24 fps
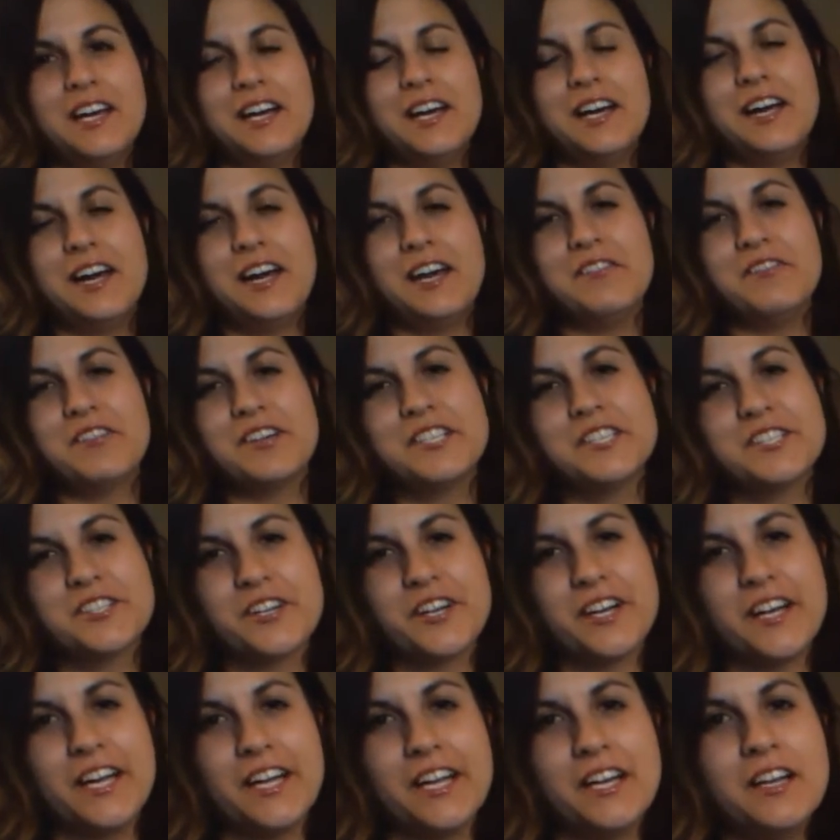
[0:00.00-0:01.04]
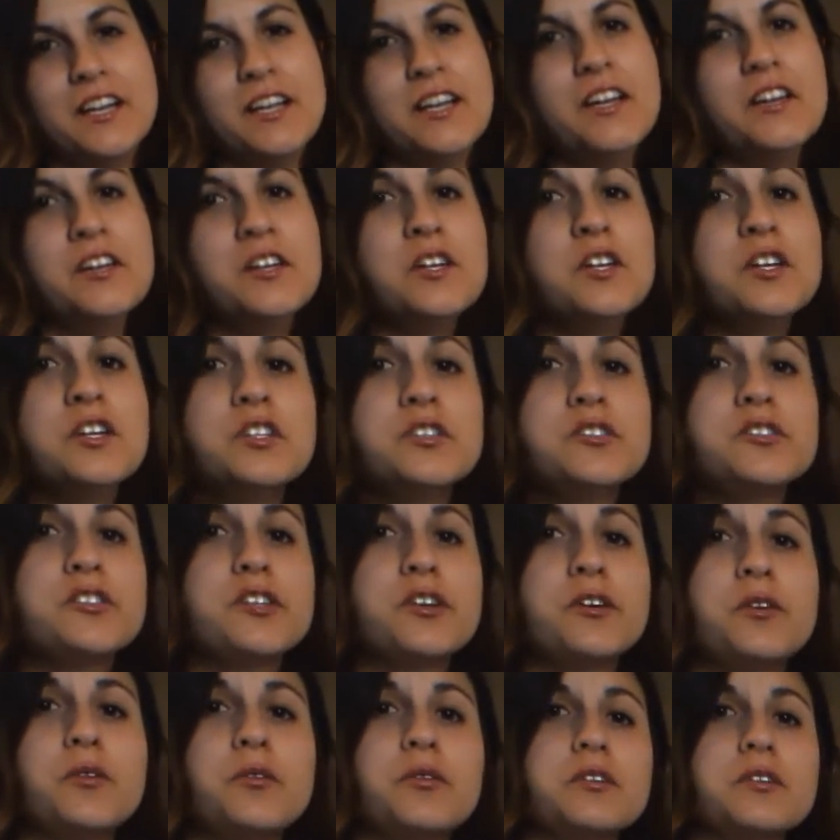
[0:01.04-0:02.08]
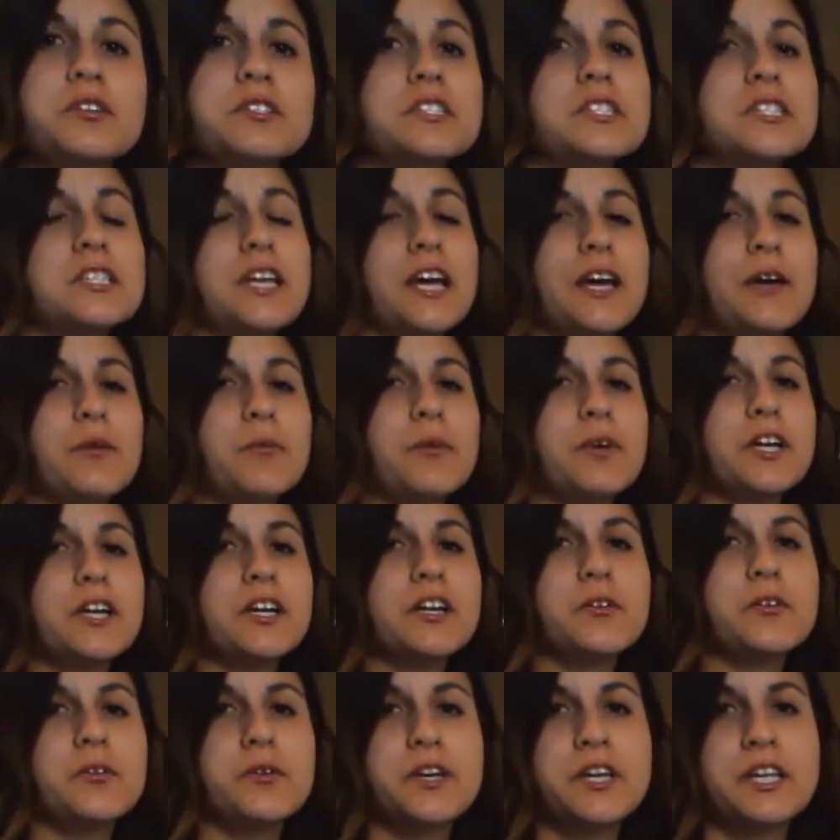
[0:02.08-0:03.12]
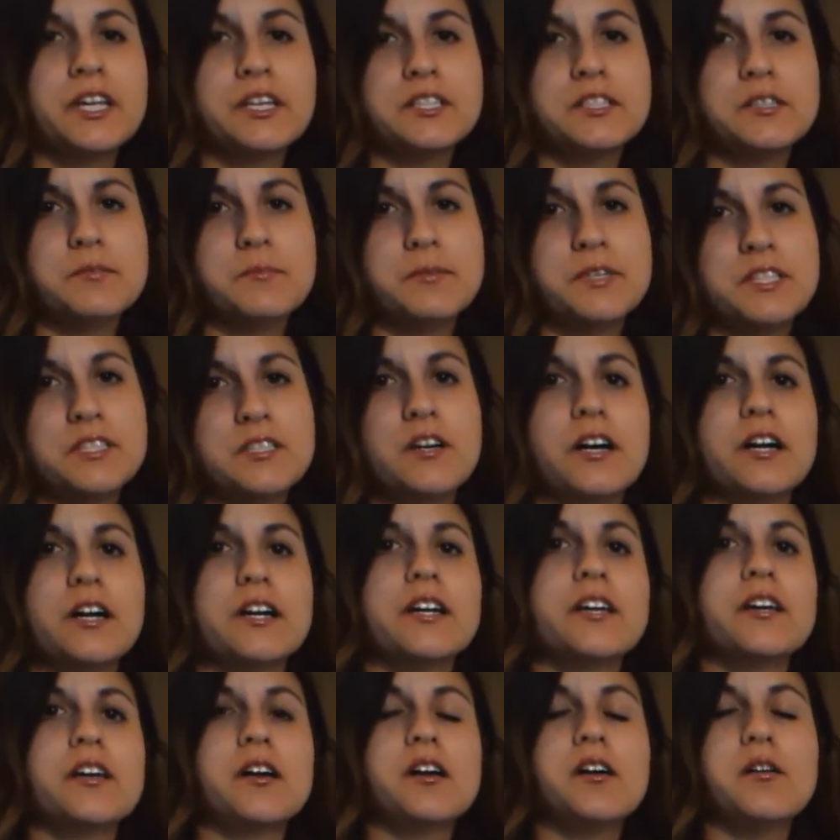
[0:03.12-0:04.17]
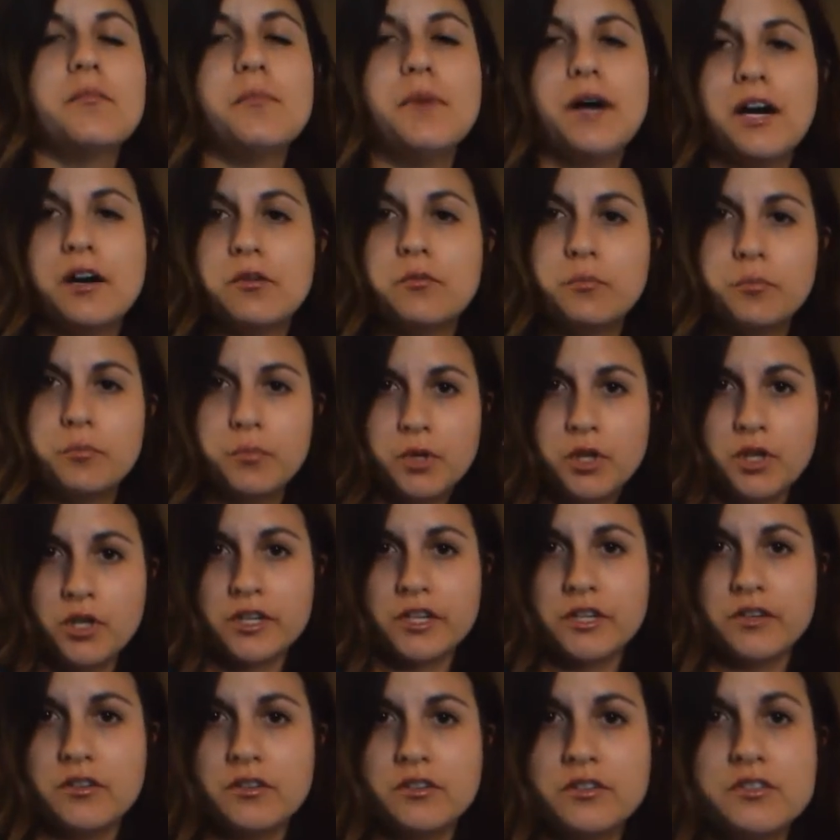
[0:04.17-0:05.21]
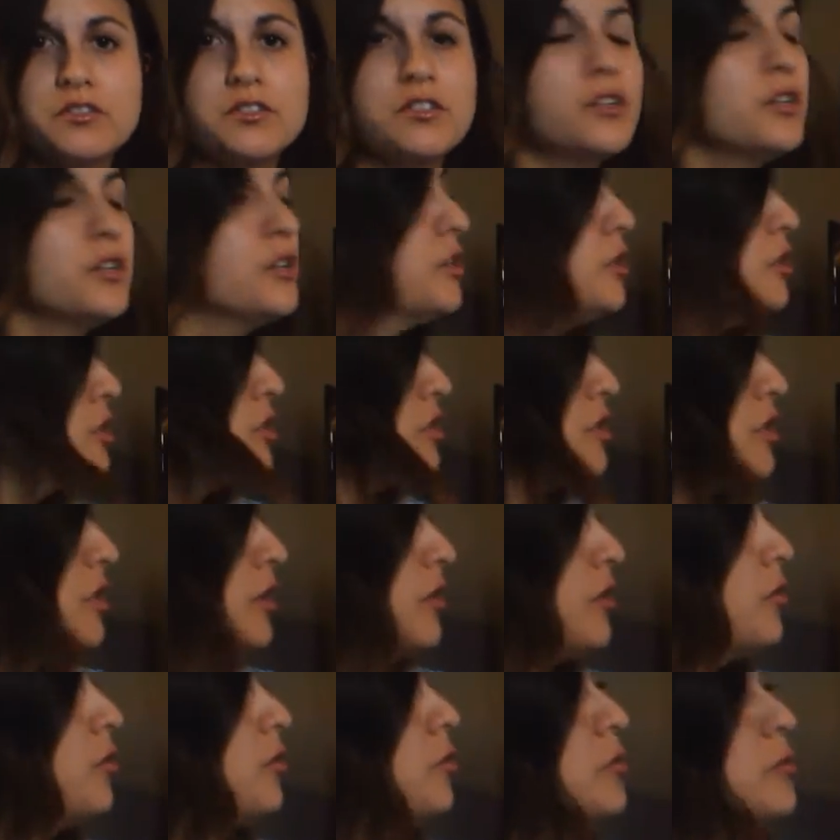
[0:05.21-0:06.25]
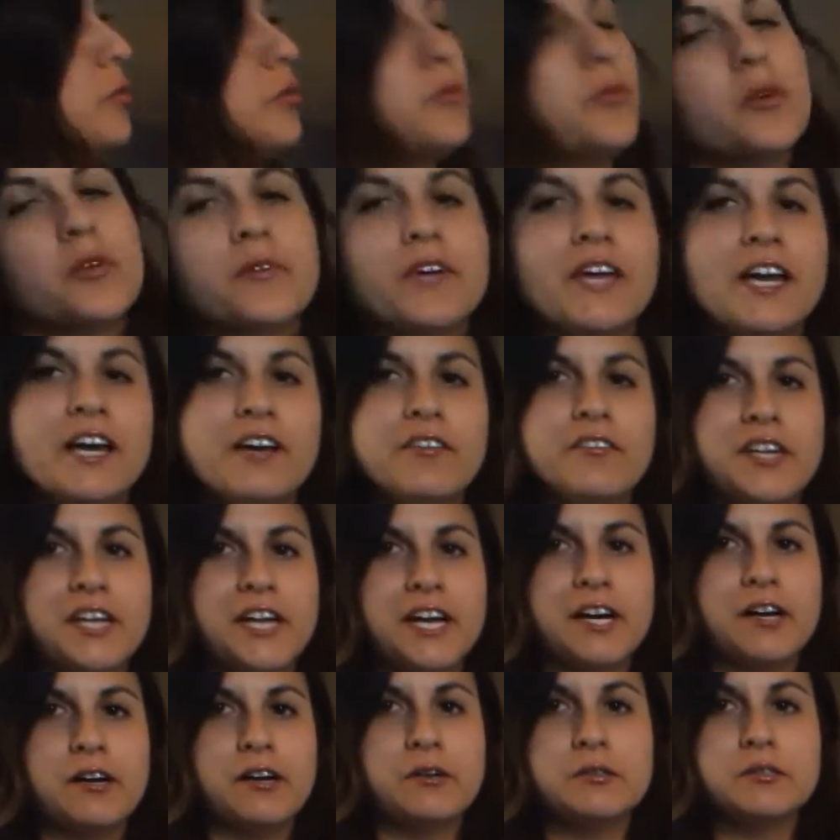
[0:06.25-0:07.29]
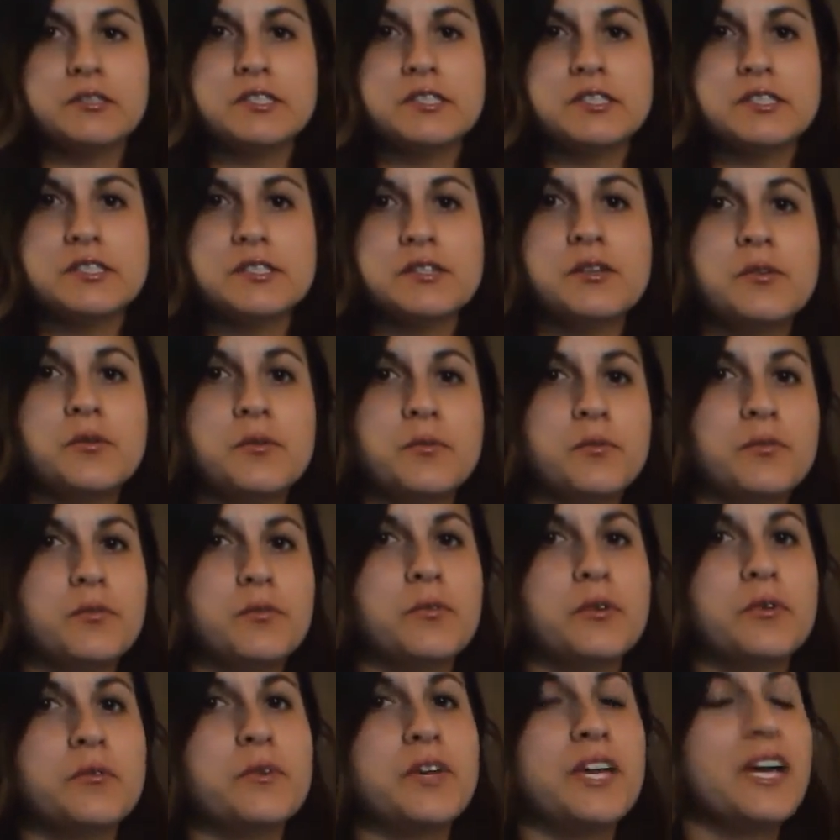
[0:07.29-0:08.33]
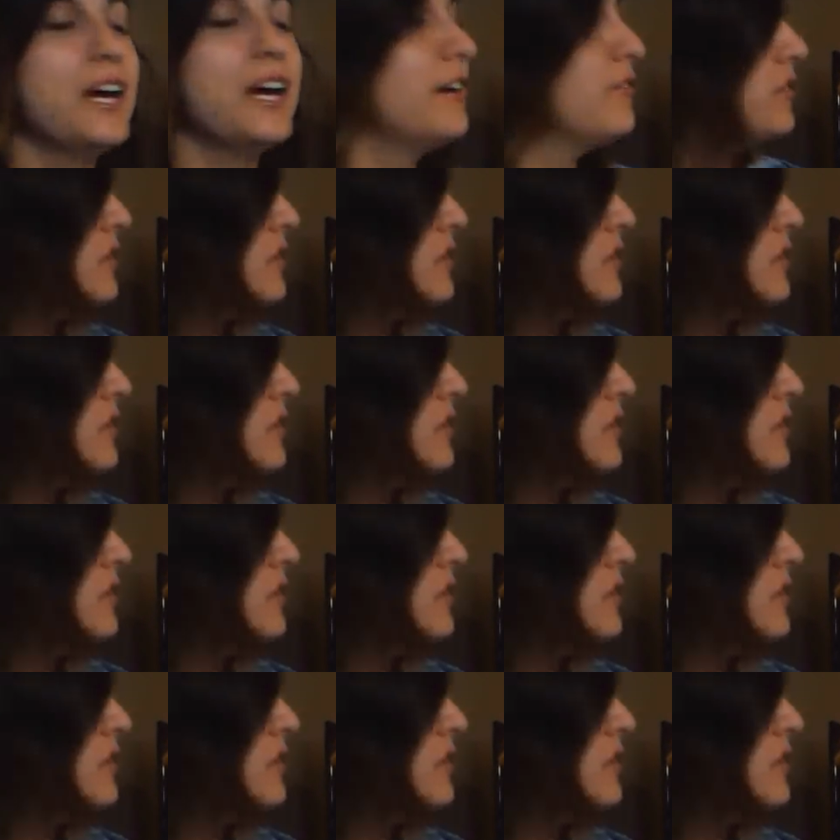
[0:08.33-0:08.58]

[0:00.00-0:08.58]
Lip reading: Hi, first grade. So today we are going to be talking about plurals. So when we have nouns, when we have